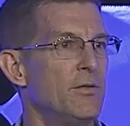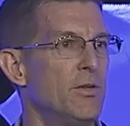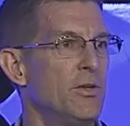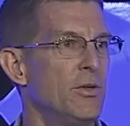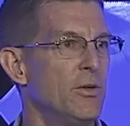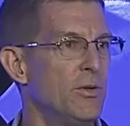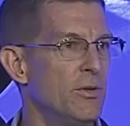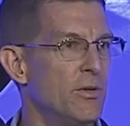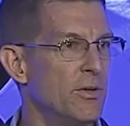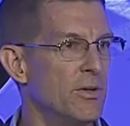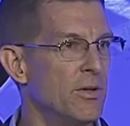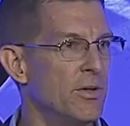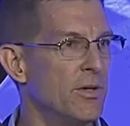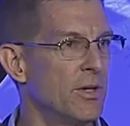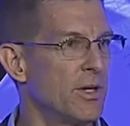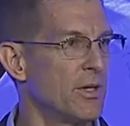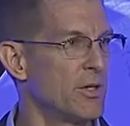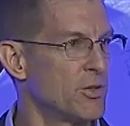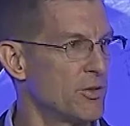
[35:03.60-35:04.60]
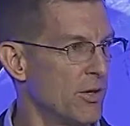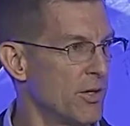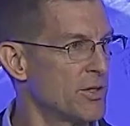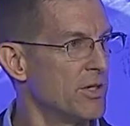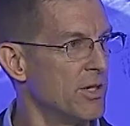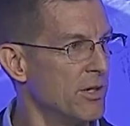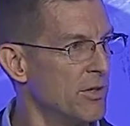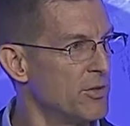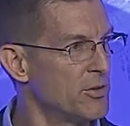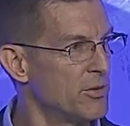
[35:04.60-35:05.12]
to the
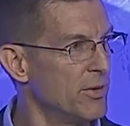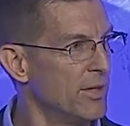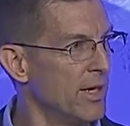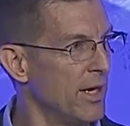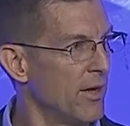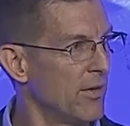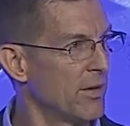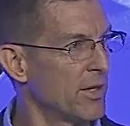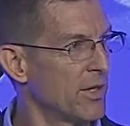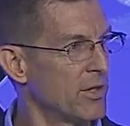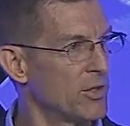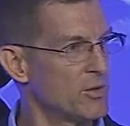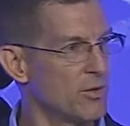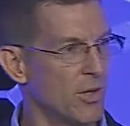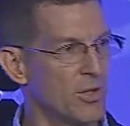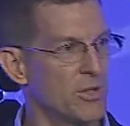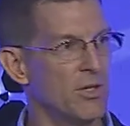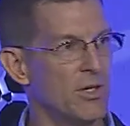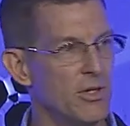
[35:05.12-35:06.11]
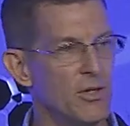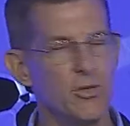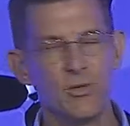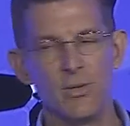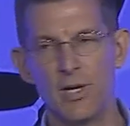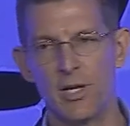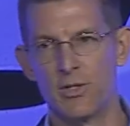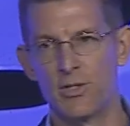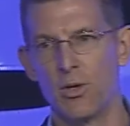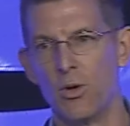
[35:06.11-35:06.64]
construction industry. Now, the construction
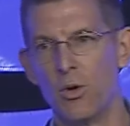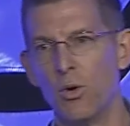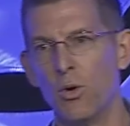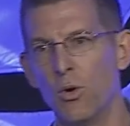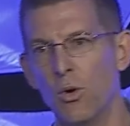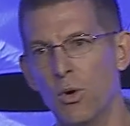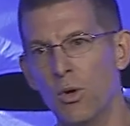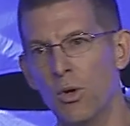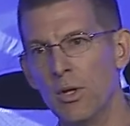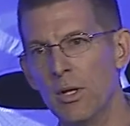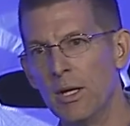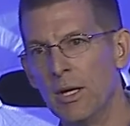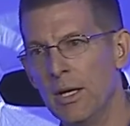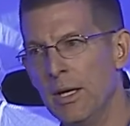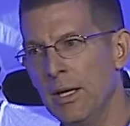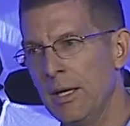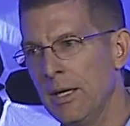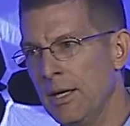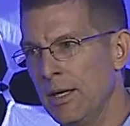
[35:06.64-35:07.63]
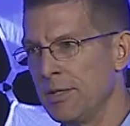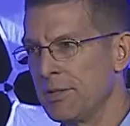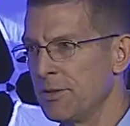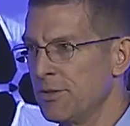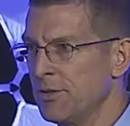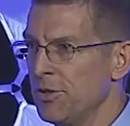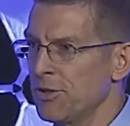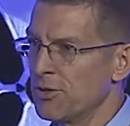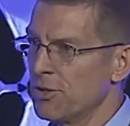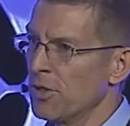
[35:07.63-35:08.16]
industry as a whole is
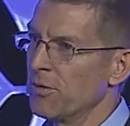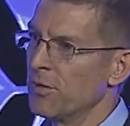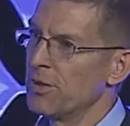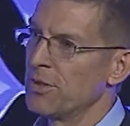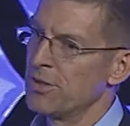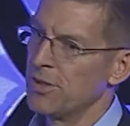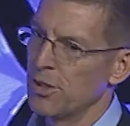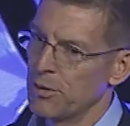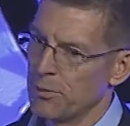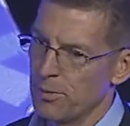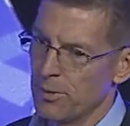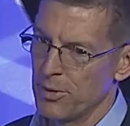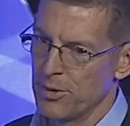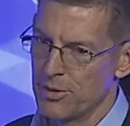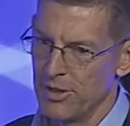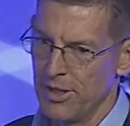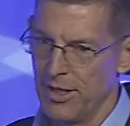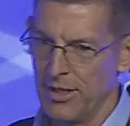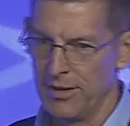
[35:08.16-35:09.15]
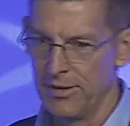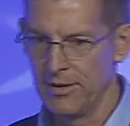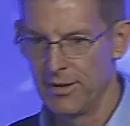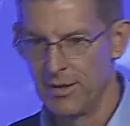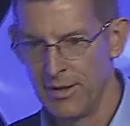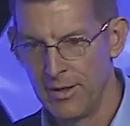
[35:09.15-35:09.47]
just over 6%,